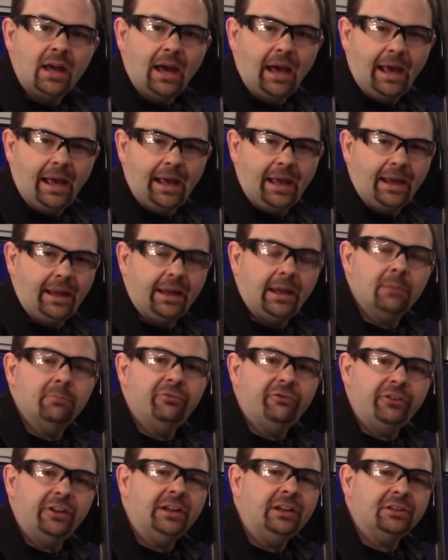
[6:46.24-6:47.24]
I am
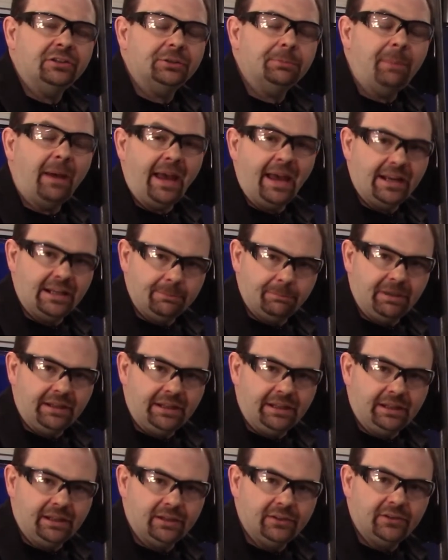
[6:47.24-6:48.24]
finished patting
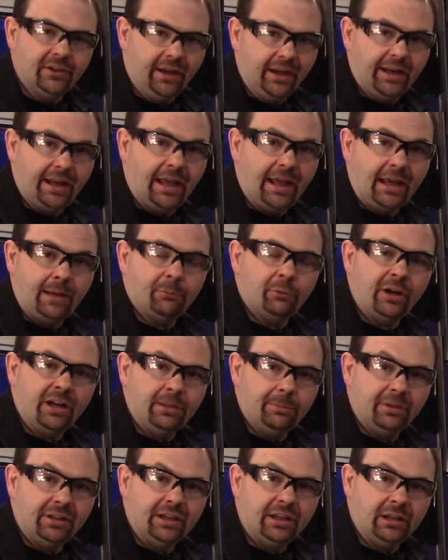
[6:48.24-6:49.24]
beads and I am ready to
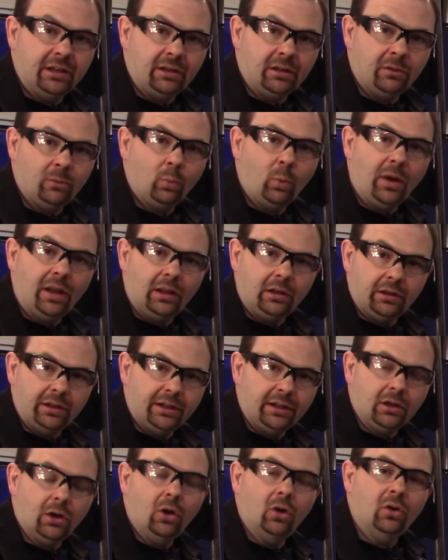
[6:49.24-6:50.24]
begin
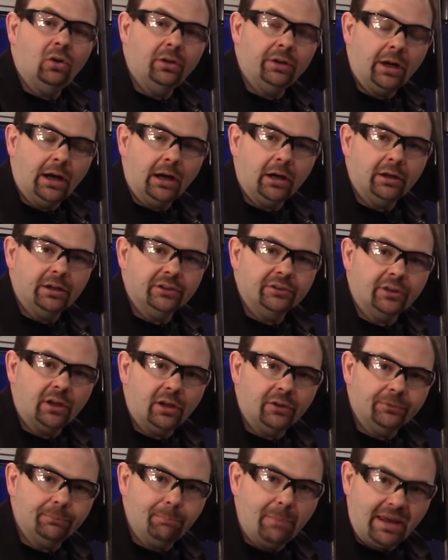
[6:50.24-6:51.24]
welding on our
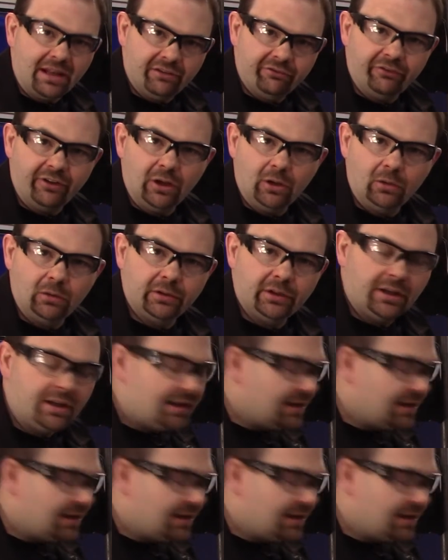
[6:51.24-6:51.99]
exhaust manifold.